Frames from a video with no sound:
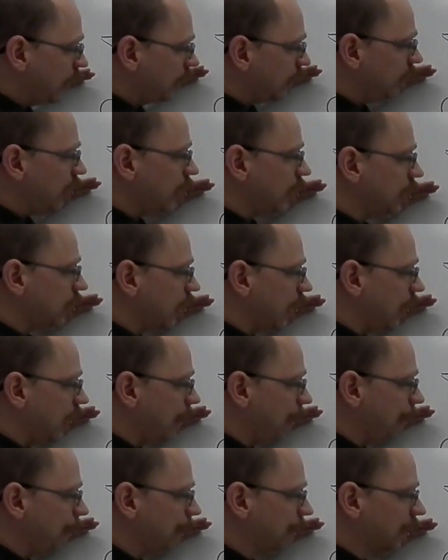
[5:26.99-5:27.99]
that
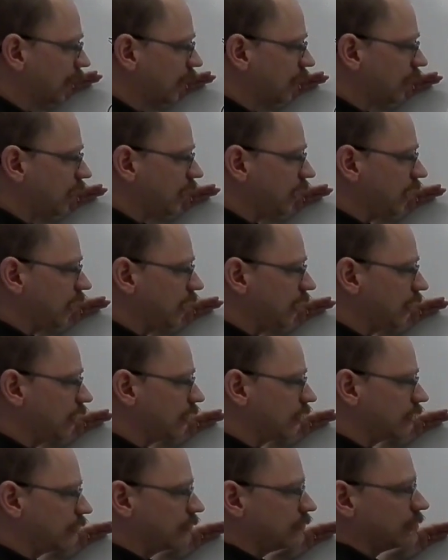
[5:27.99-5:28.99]
um, the
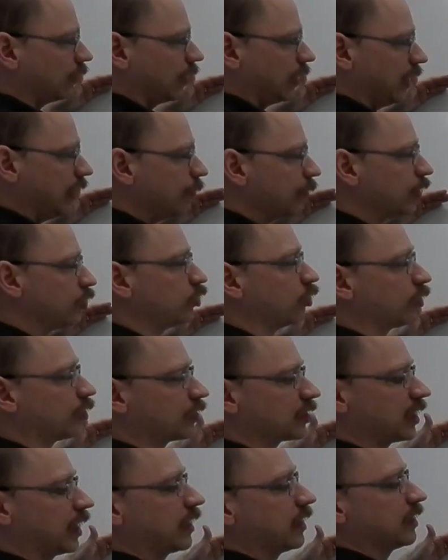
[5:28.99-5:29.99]
image
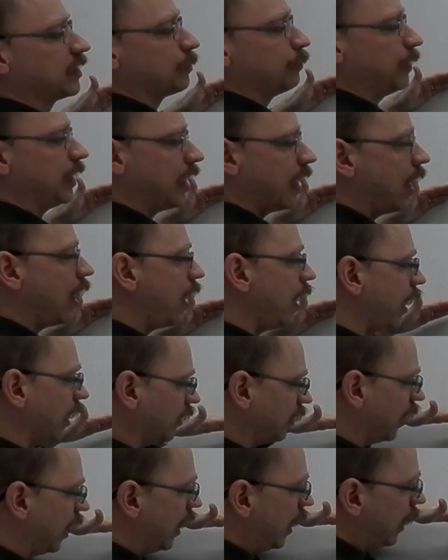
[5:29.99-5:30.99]
looks like it's
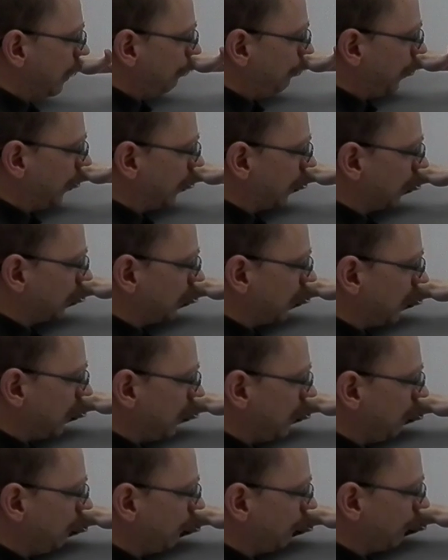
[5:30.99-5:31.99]
behind because
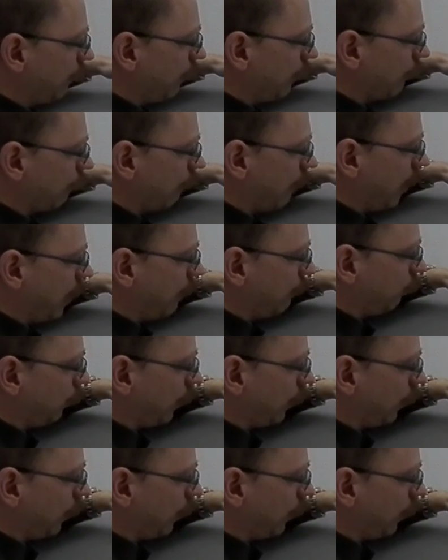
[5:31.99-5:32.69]
even for the ray of